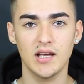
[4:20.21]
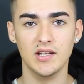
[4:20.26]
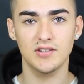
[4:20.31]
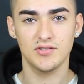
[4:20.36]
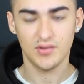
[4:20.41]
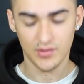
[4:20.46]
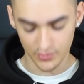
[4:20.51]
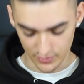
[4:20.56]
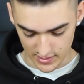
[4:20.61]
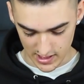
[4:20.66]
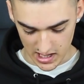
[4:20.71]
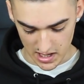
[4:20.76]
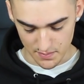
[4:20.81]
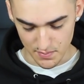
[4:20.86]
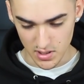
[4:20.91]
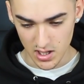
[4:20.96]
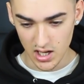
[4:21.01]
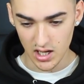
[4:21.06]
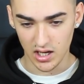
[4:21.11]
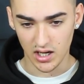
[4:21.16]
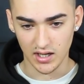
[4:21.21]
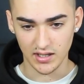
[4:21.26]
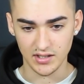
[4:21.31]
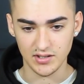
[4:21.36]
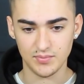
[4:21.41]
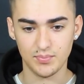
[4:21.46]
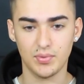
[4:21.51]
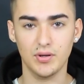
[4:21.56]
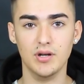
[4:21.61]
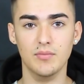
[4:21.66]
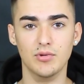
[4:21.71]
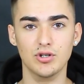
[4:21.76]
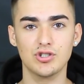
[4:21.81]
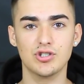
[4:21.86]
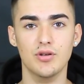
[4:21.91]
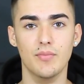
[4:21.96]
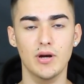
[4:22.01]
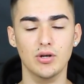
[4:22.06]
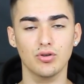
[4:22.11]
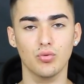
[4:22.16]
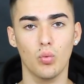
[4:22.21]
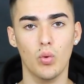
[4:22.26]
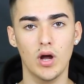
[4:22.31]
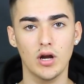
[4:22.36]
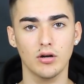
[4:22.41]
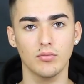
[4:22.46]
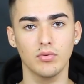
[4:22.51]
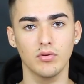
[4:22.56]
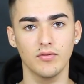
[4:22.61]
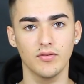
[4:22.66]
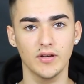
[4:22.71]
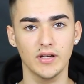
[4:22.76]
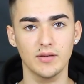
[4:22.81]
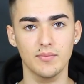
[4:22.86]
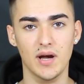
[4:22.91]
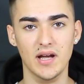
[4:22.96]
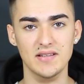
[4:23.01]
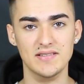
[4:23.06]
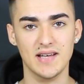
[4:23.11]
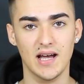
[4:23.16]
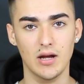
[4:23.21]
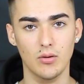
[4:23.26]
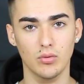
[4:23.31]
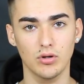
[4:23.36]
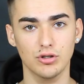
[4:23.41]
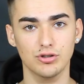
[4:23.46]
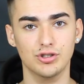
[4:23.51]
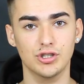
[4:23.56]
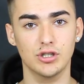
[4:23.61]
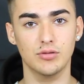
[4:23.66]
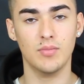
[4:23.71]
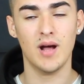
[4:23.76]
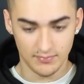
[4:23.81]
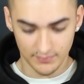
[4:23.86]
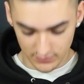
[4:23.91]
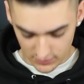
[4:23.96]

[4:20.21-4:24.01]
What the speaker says: It's 3M and it's pretty much the most wearable thing in my entire wardrobe.